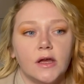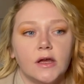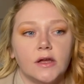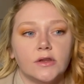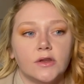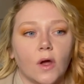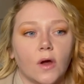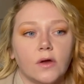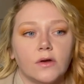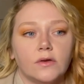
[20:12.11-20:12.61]

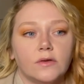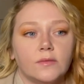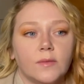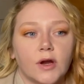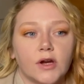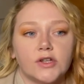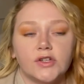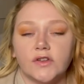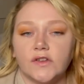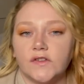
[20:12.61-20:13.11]
Donald
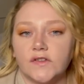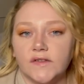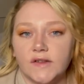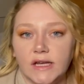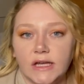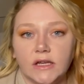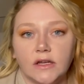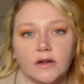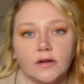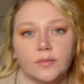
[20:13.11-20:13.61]
Marshall
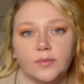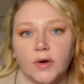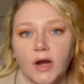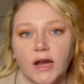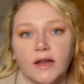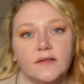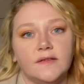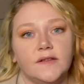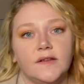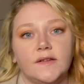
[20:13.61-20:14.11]
Sr.
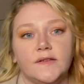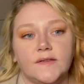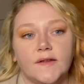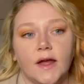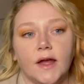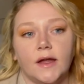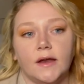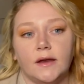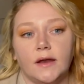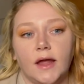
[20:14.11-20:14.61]
braced his
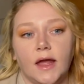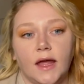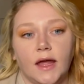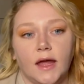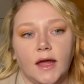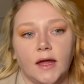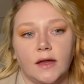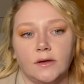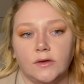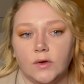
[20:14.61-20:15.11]
son
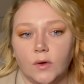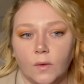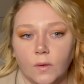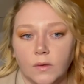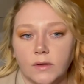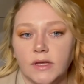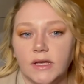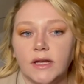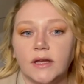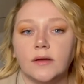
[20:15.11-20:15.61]
and
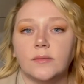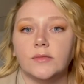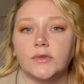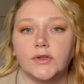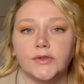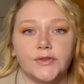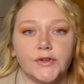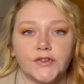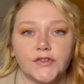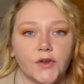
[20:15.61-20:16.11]
told him
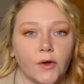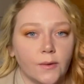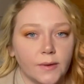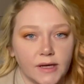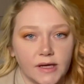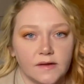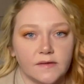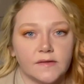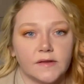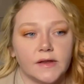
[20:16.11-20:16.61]
to just go
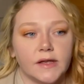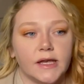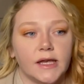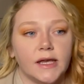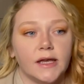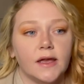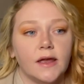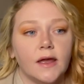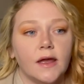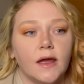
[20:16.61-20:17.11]

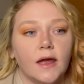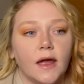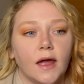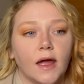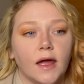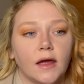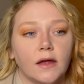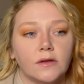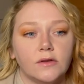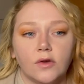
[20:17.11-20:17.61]
easily
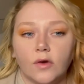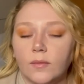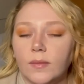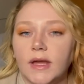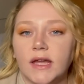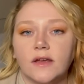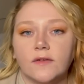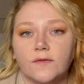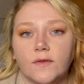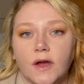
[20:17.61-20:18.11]
and don't
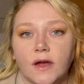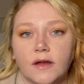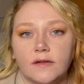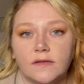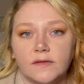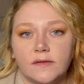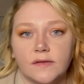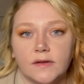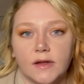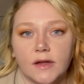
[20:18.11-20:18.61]
make a
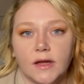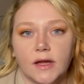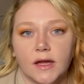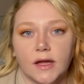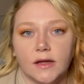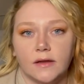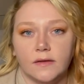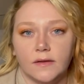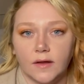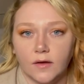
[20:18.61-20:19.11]
fuss,
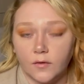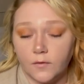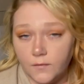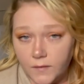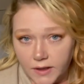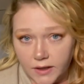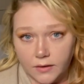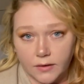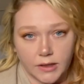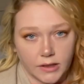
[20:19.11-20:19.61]
and they'll
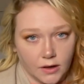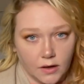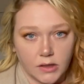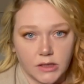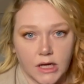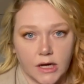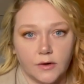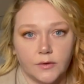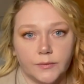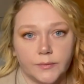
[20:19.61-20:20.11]
figure it all
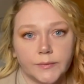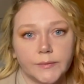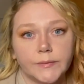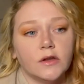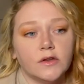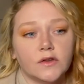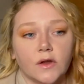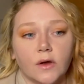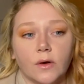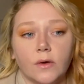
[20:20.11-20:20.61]
out.
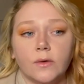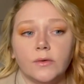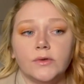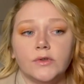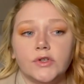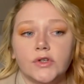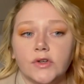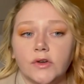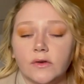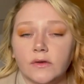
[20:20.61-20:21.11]
So
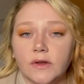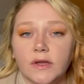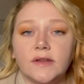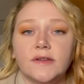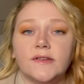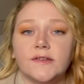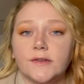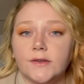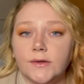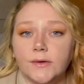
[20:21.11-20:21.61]
Junior
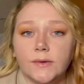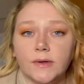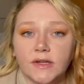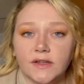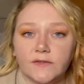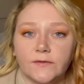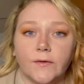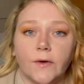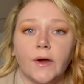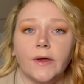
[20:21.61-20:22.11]
listened to
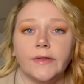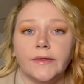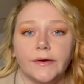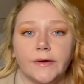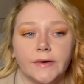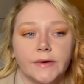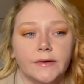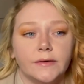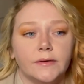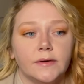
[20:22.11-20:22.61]
his
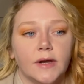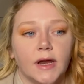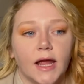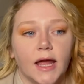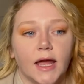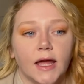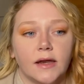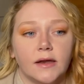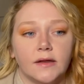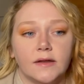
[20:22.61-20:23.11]
father,
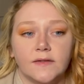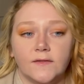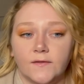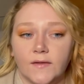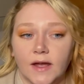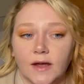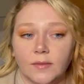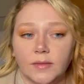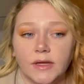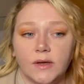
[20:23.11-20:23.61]
and his
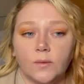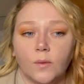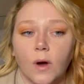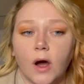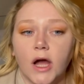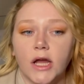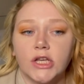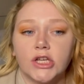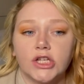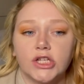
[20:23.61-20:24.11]
family
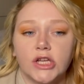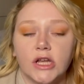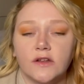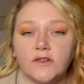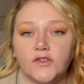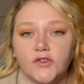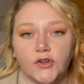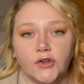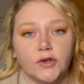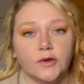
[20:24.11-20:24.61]
watched
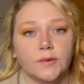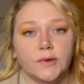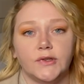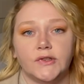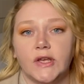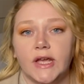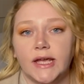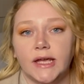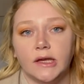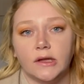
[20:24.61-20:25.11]
as Junior was
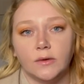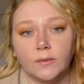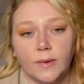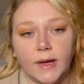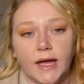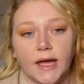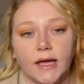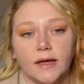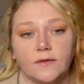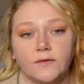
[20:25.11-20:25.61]
taken
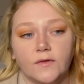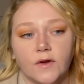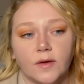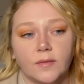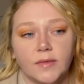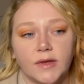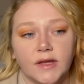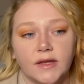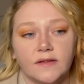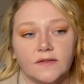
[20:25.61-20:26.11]
away
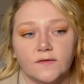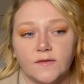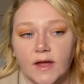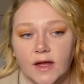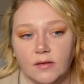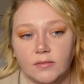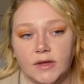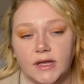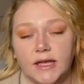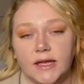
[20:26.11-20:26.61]
from his
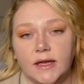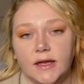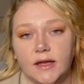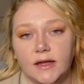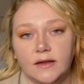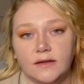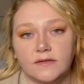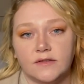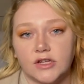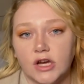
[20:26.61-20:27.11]
family,
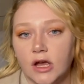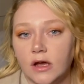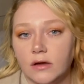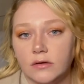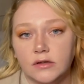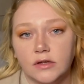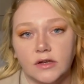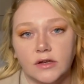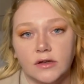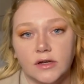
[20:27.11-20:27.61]
his
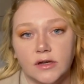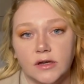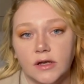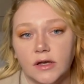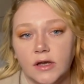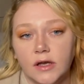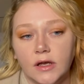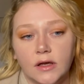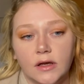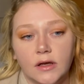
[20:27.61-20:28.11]
childhood,
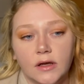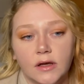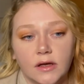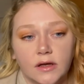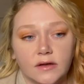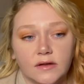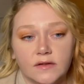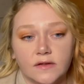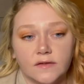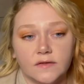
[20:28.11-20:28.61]

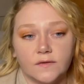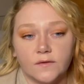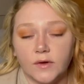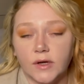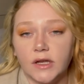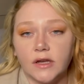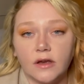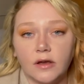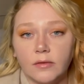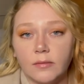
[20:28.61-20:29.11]
his
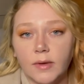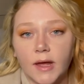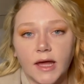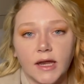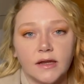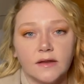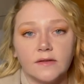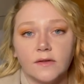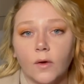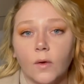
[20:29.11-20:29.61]
freedom,
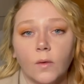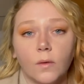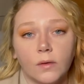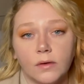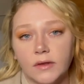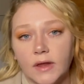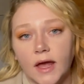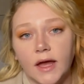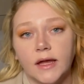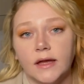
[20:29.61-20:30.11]
and his
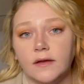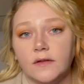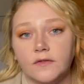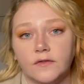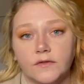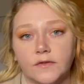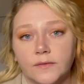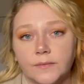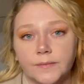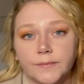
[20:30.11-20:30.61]
whole life.